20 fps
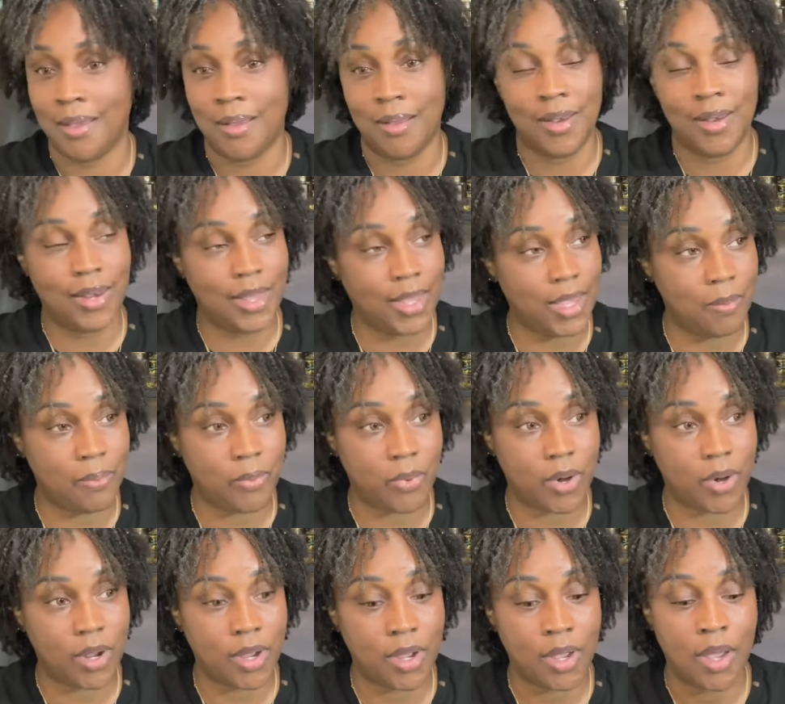
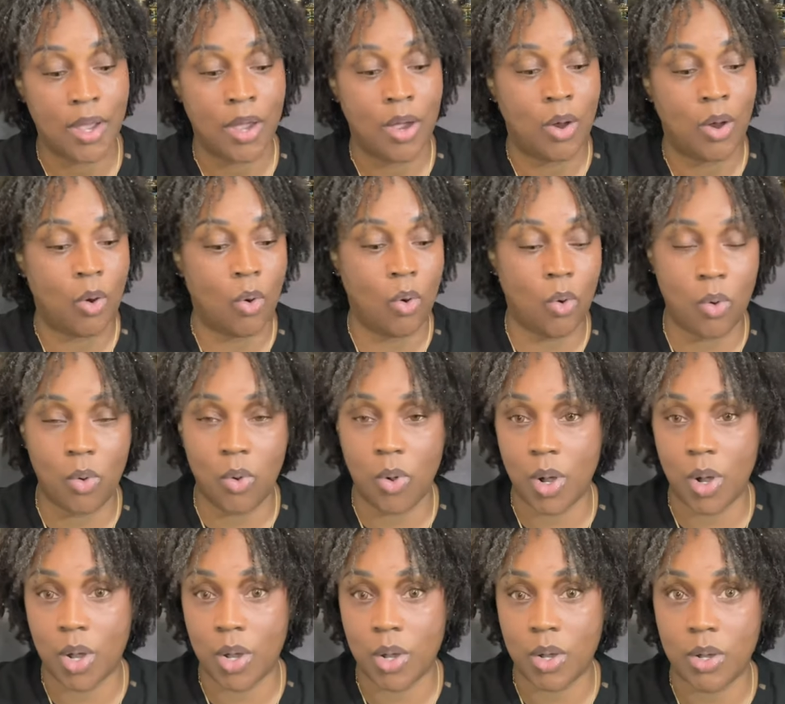Libra
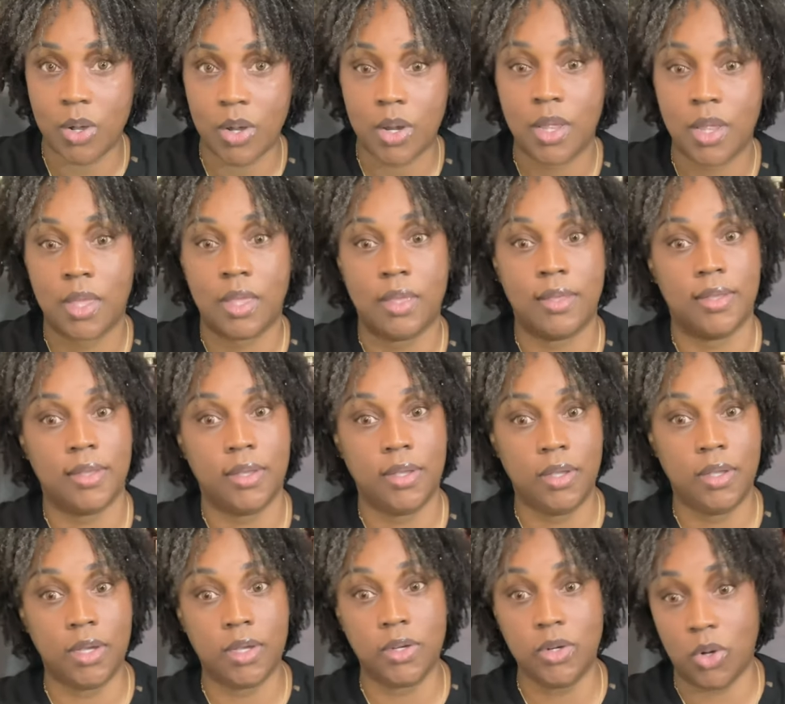or
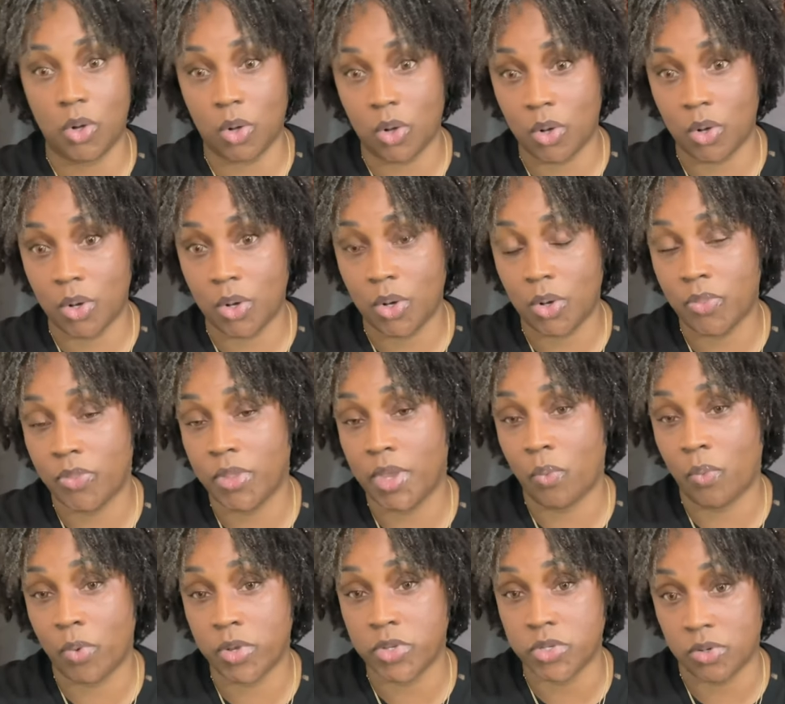Good Girl, the
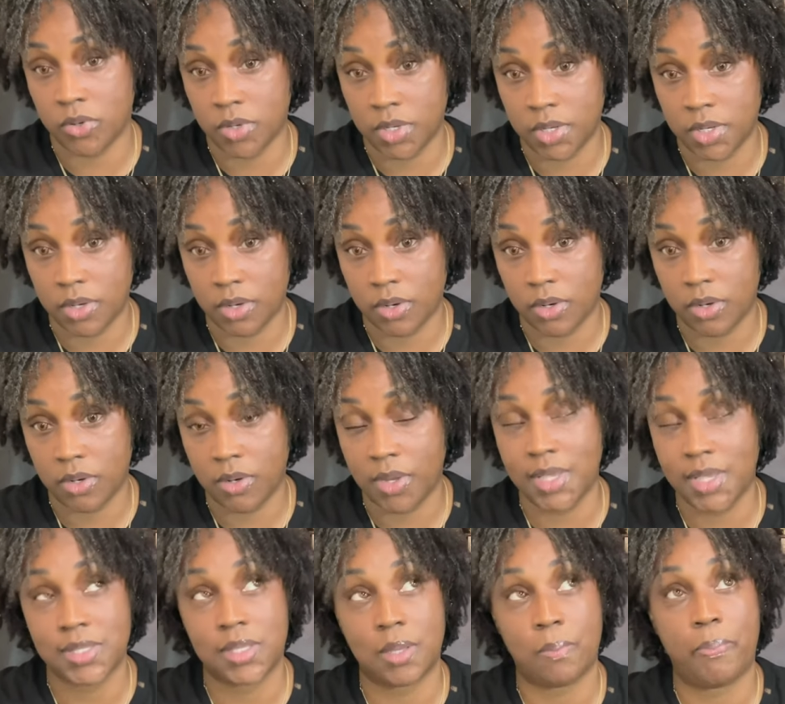original Good Girl,
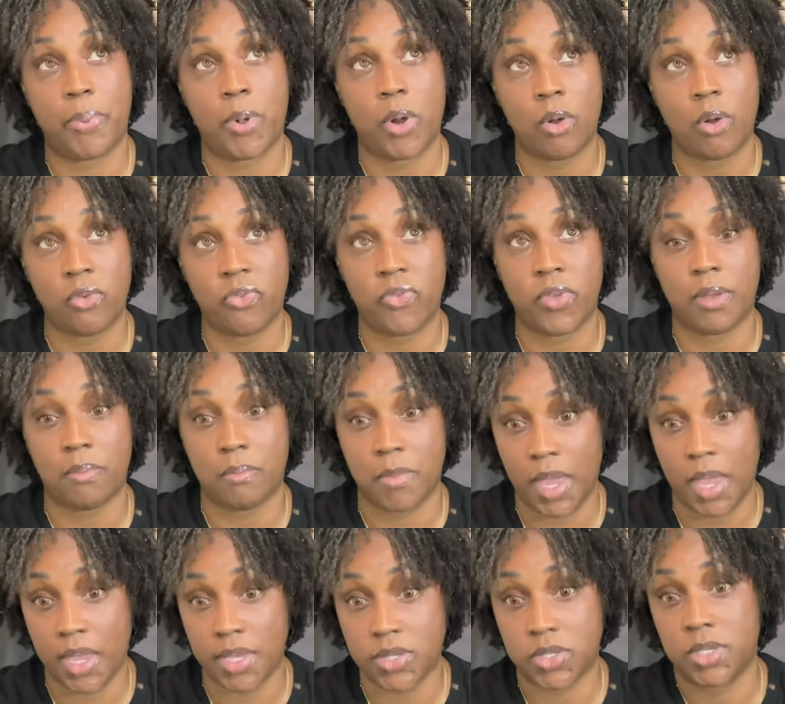is the perfect
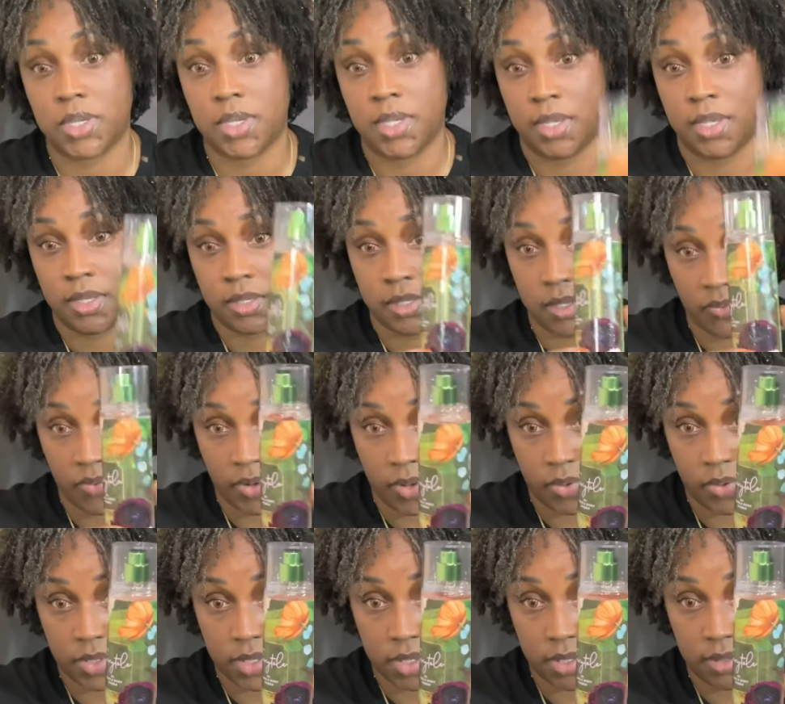match to
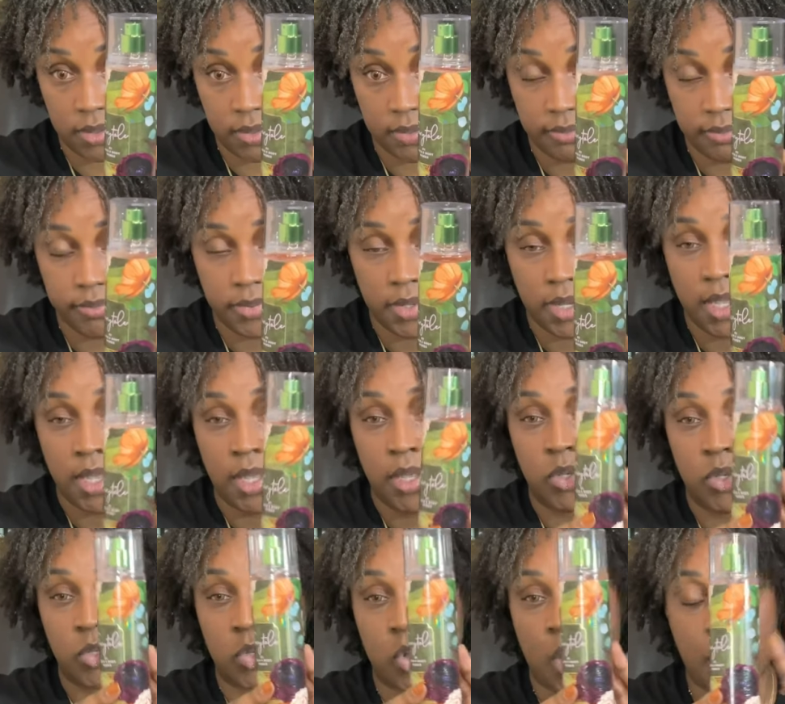Fairy Tale.
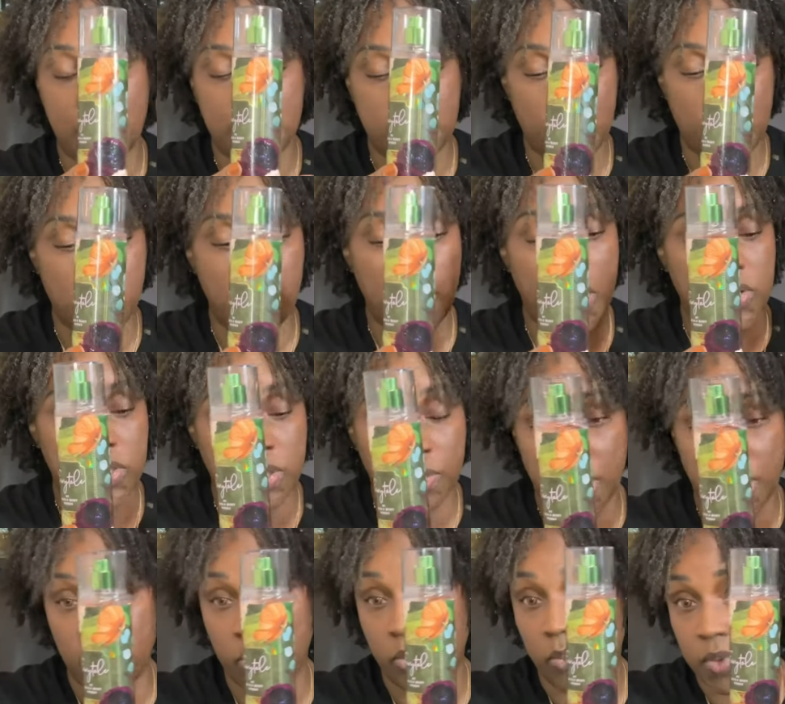So I'm gonna tell you about some
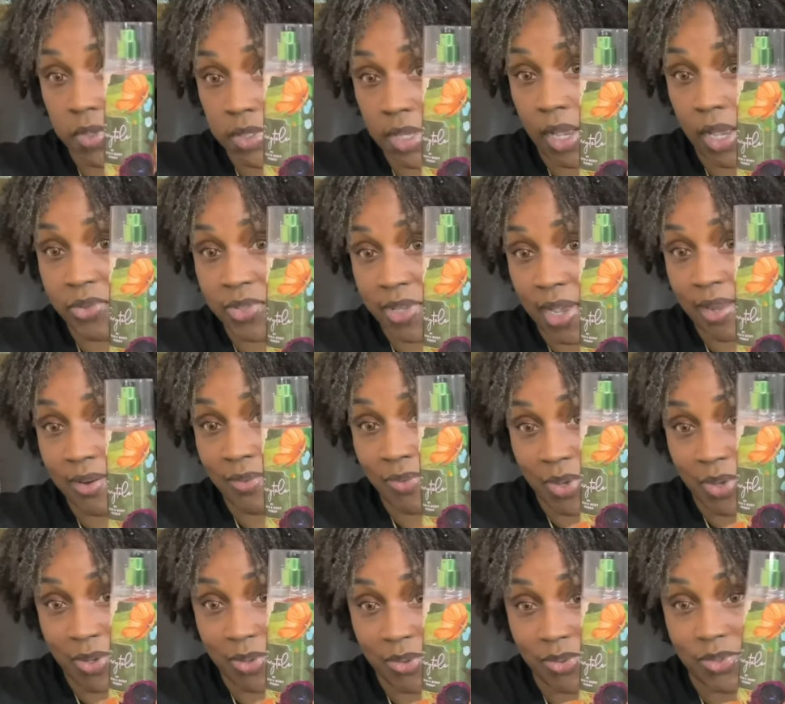other ones outside of
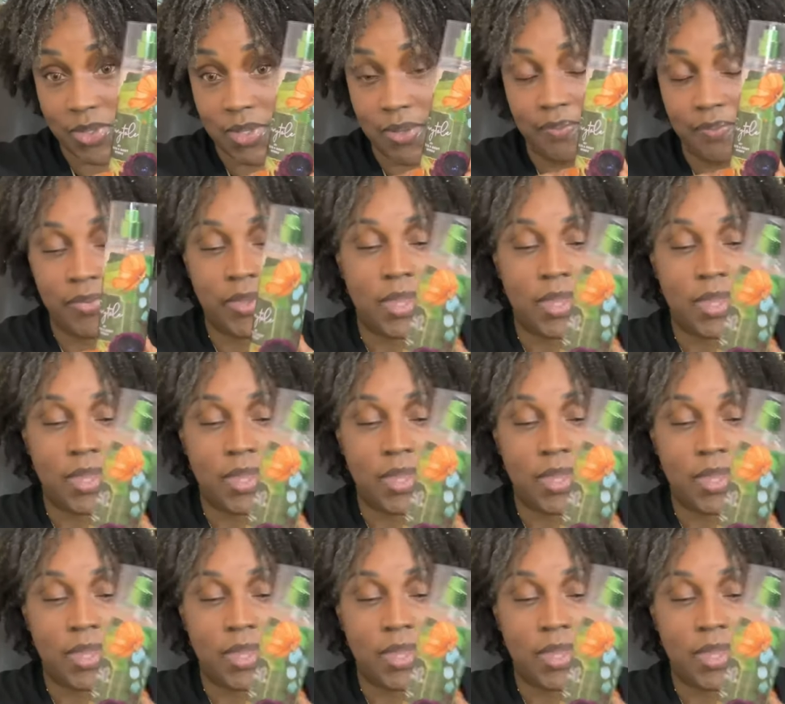those.